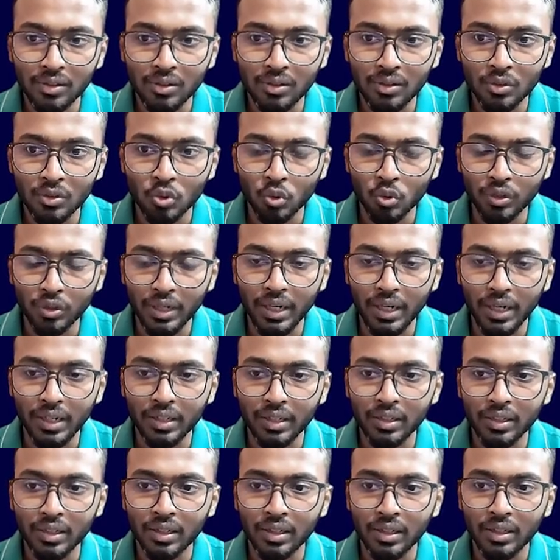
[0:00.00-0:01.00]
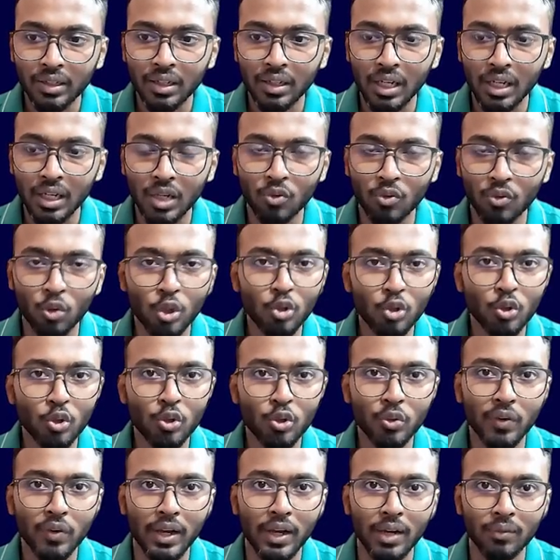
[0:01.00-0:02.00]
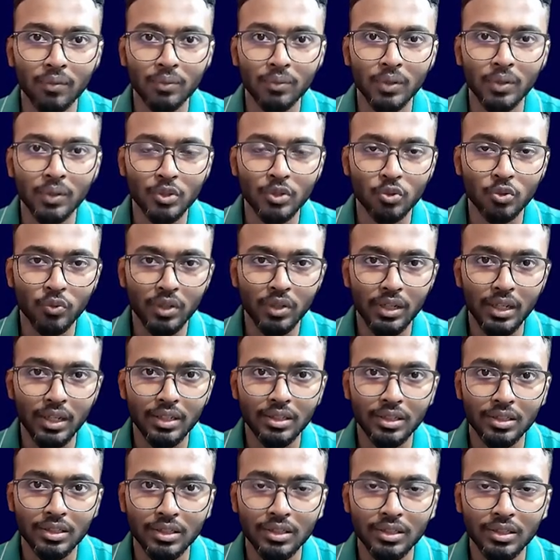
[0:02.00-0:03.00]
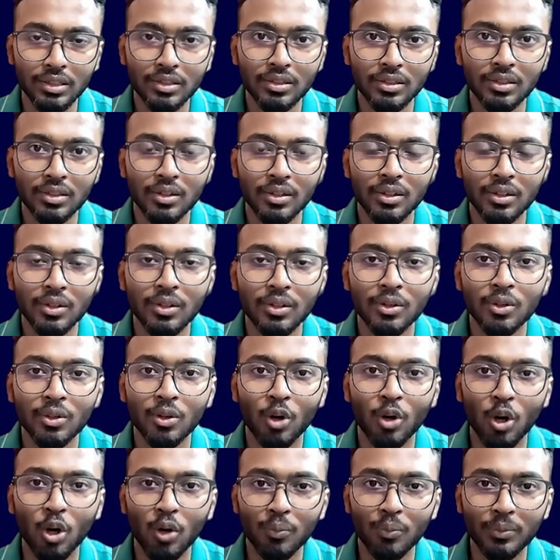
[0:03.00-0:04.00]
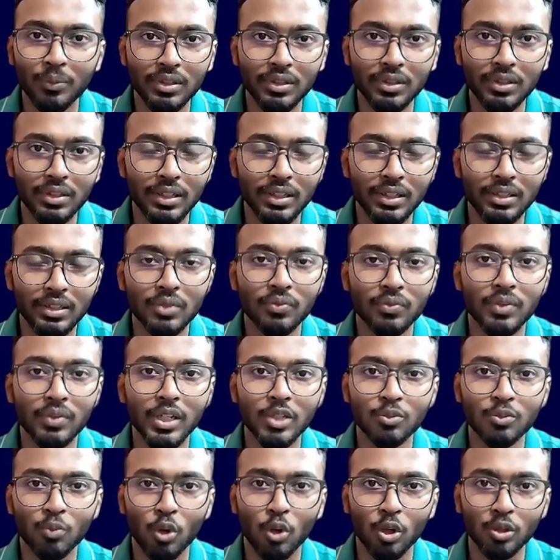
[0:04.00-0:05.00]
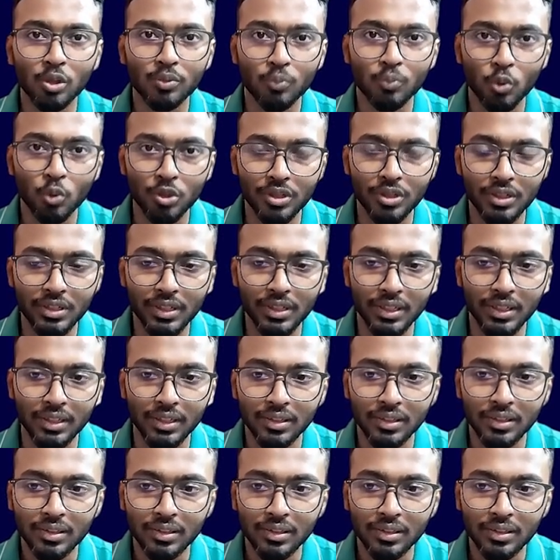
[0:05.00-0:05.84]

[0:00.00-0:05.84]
so that I want you to have the visualizations of the CSS Flexbox positioning.